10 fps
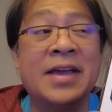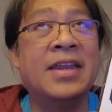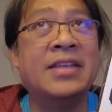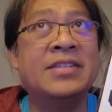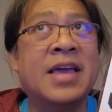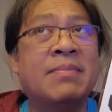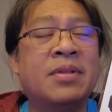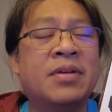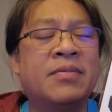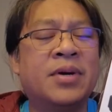an
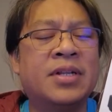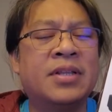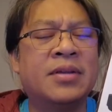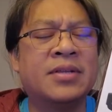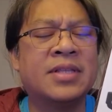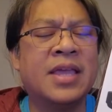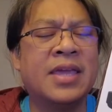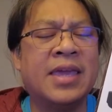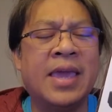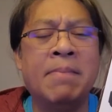example of what looks
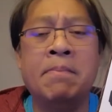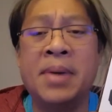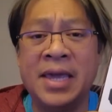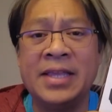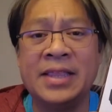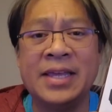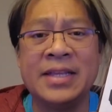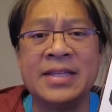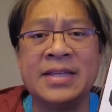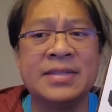like a bike
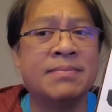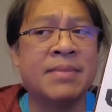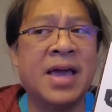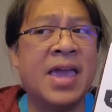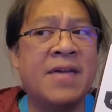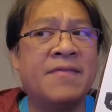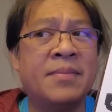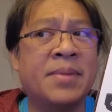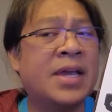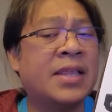light, because I have a
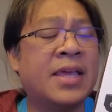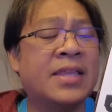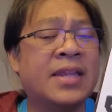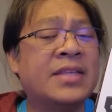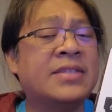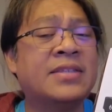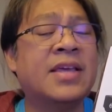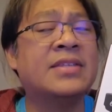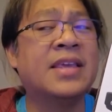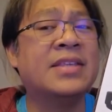bike light that it
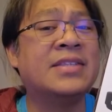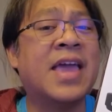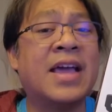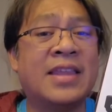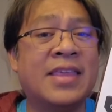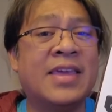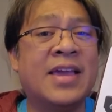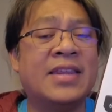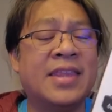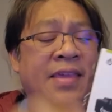does exactly
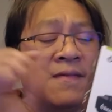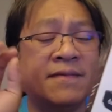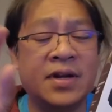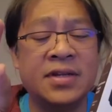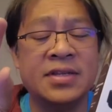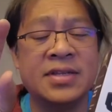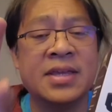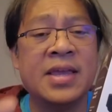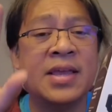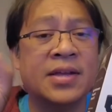that. The front
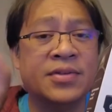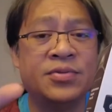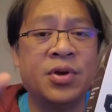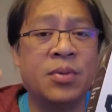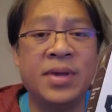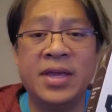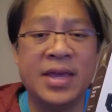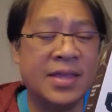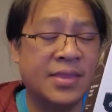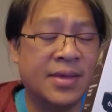
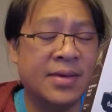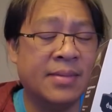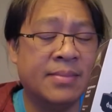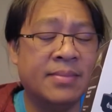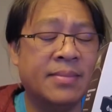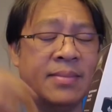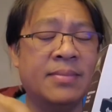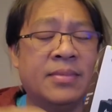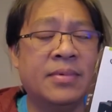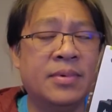strobing and the
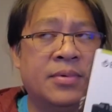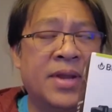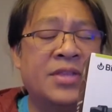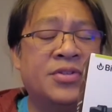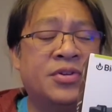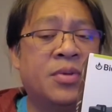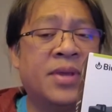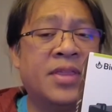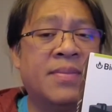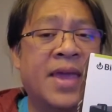red strobing
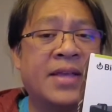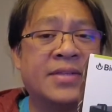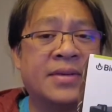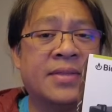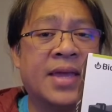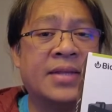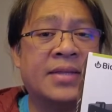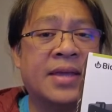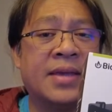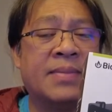in the back, so
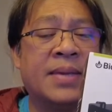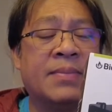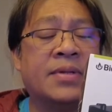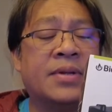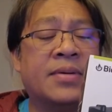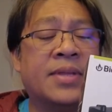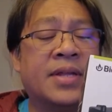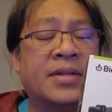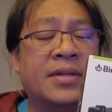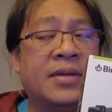that people know
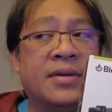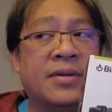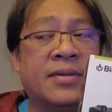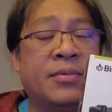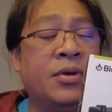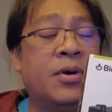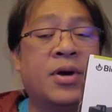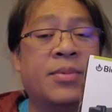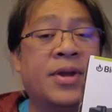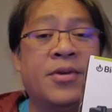that you
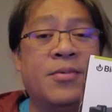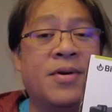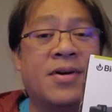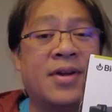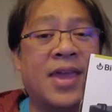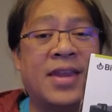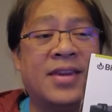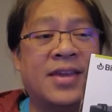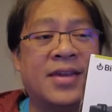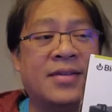are where you are.
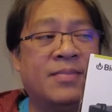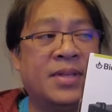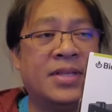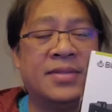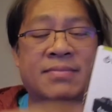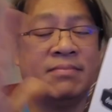And please,